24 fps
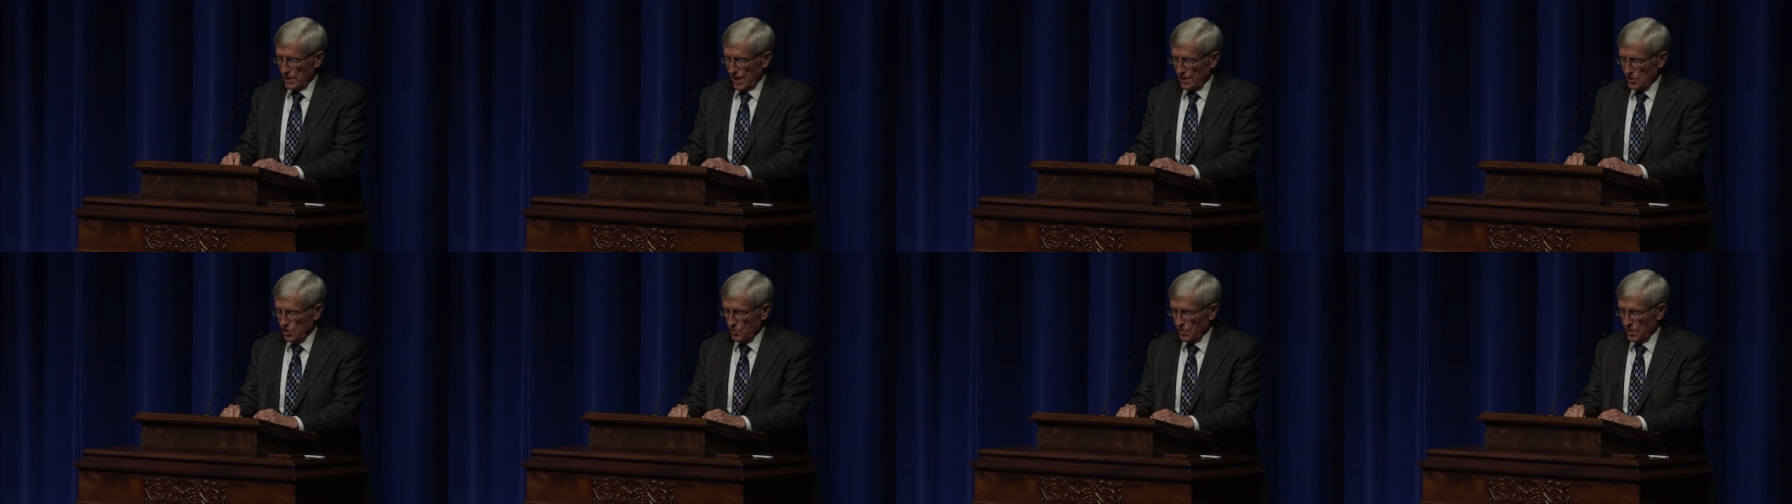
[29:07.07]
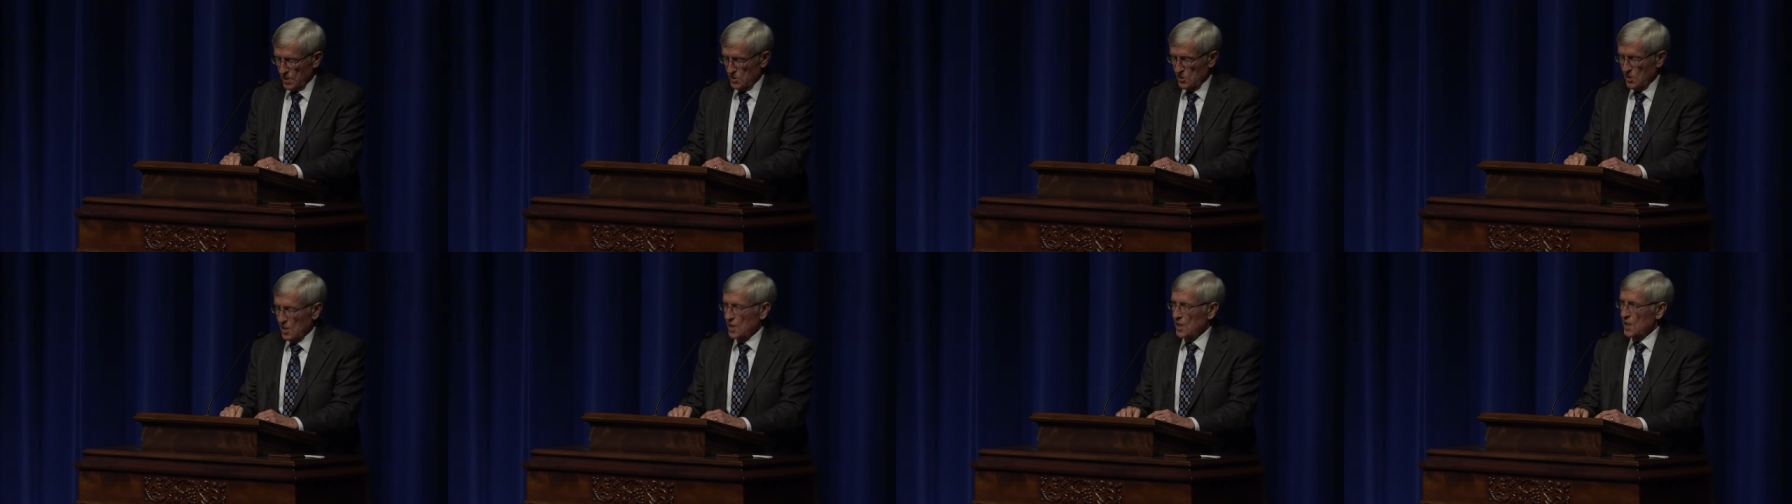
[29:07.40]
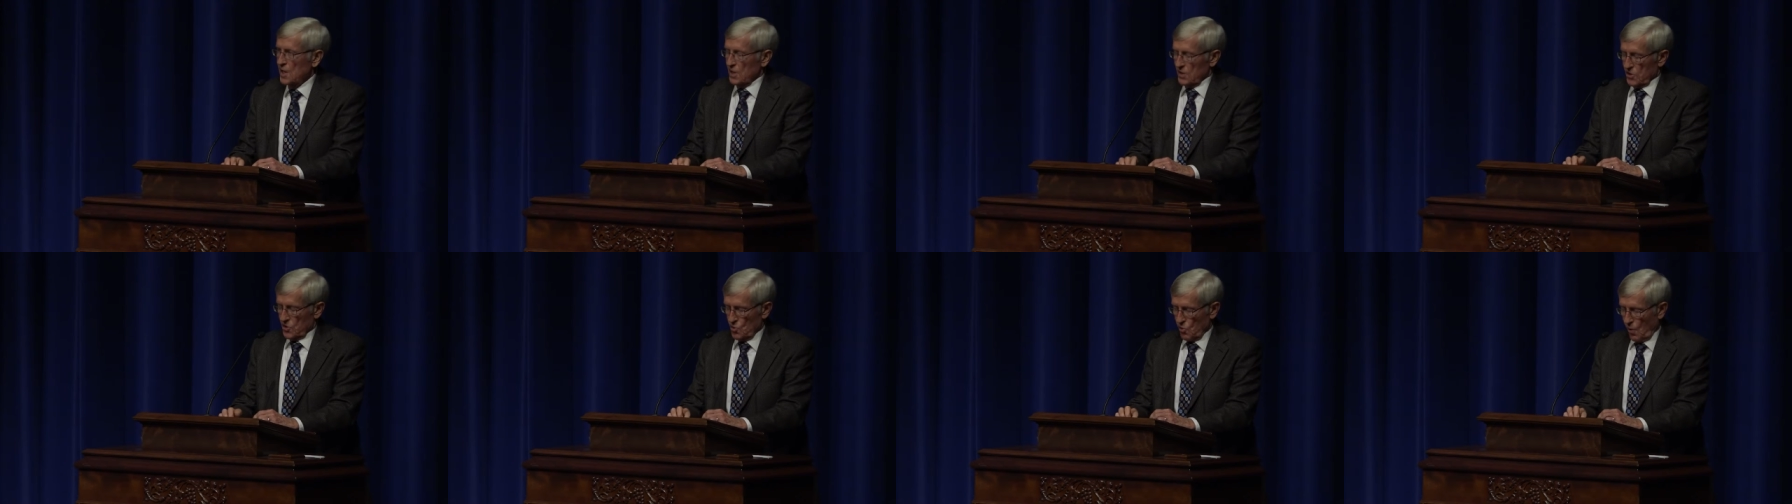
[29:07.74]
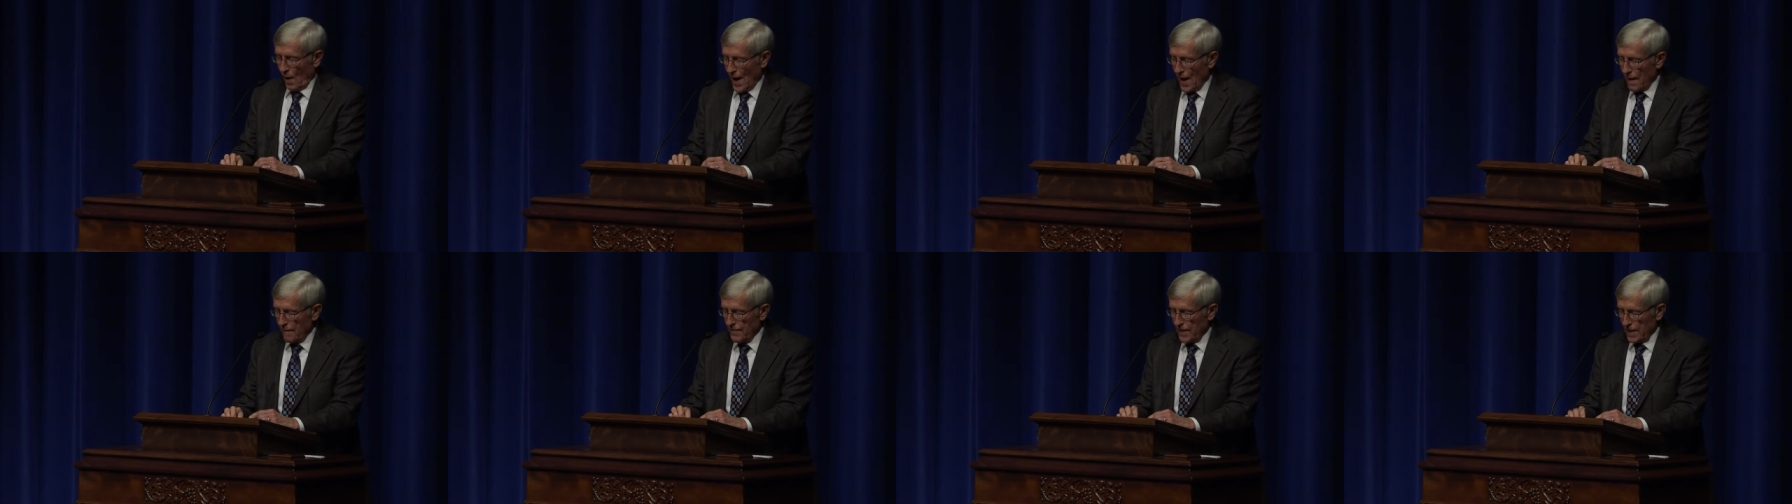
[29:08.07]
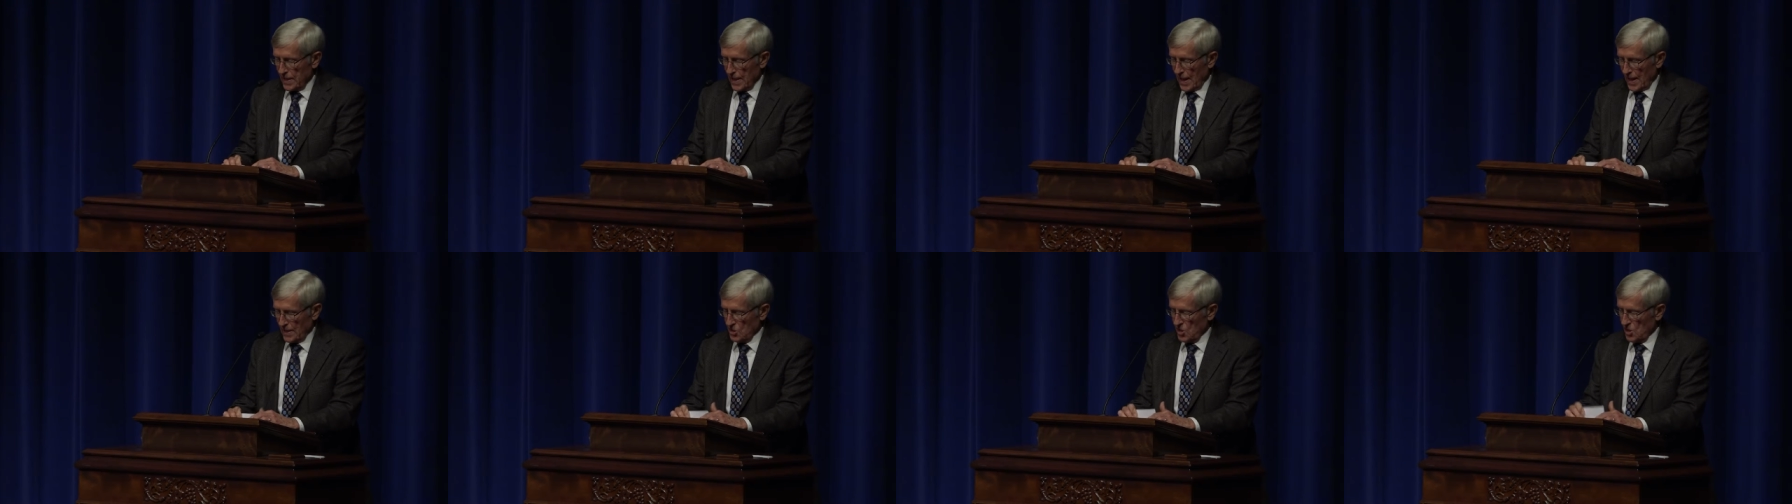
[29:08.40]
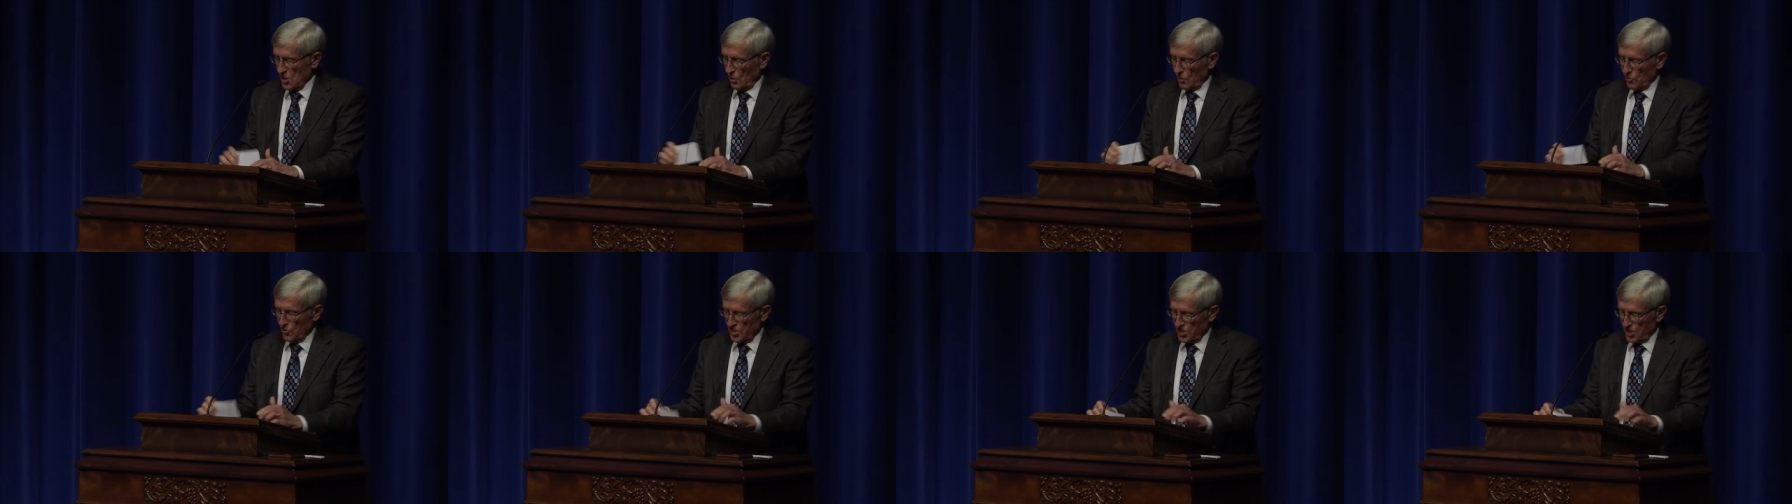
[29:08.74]
That's what's driving that S
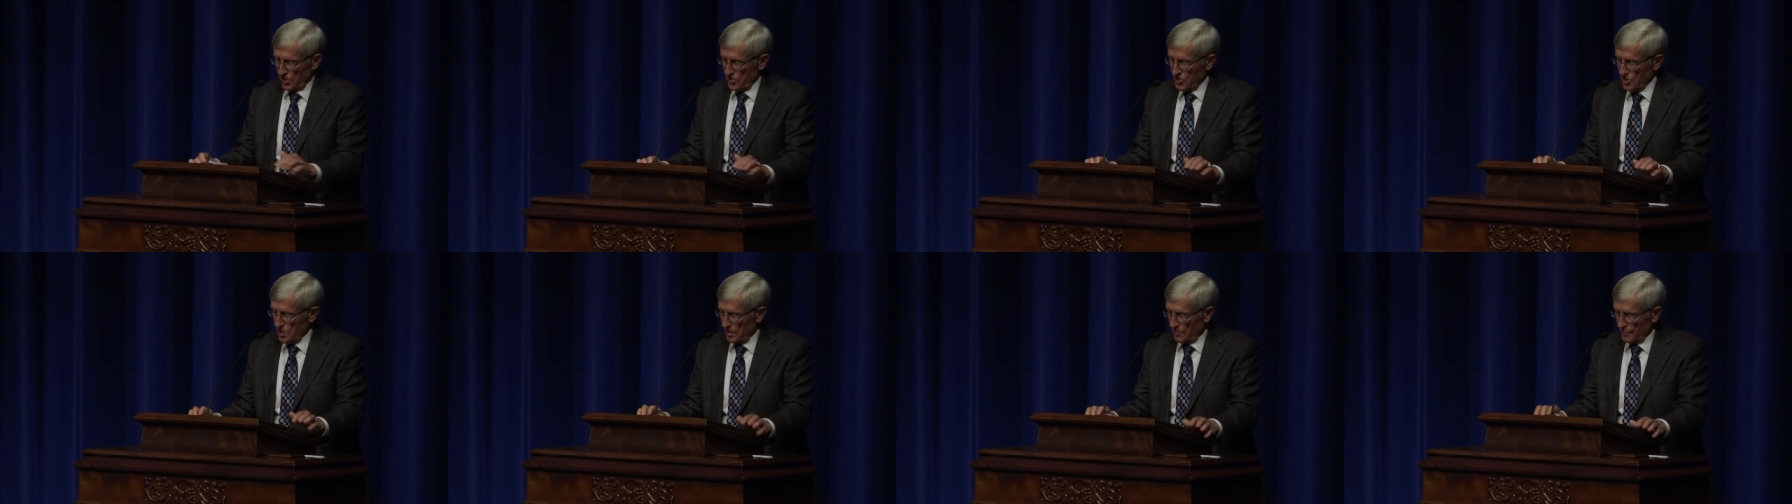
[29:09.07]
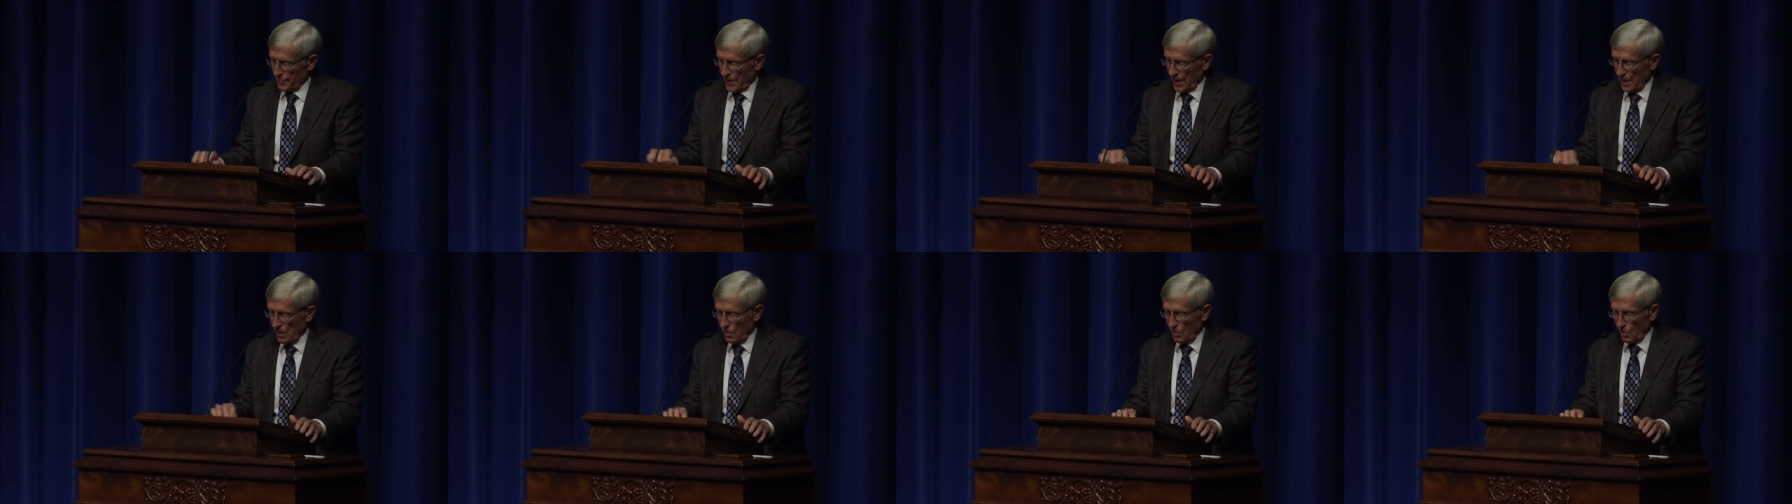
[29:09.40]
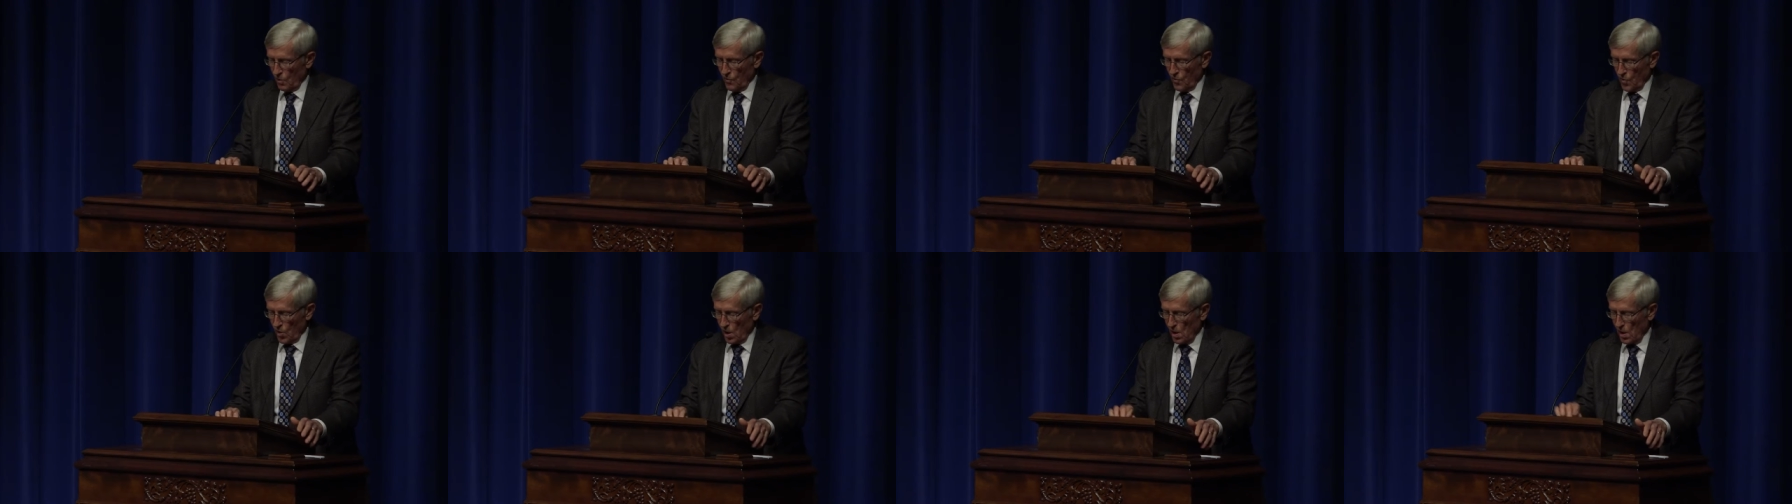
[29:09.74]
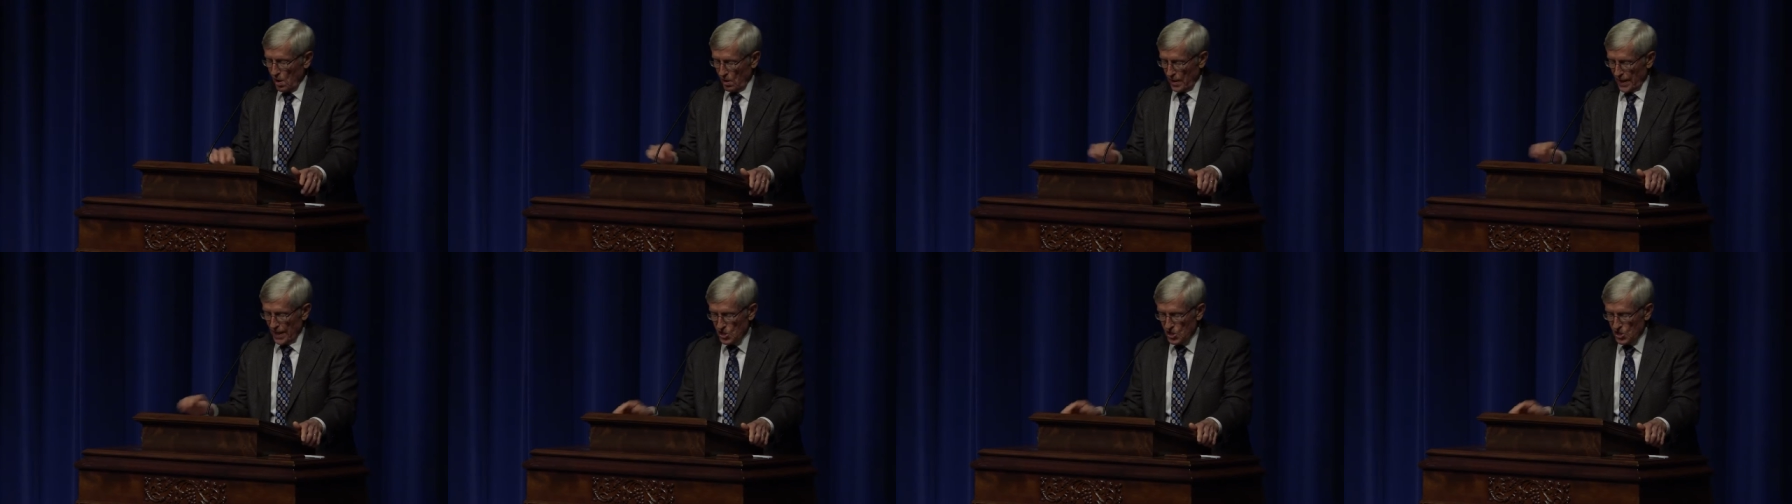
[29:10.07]
O system overall.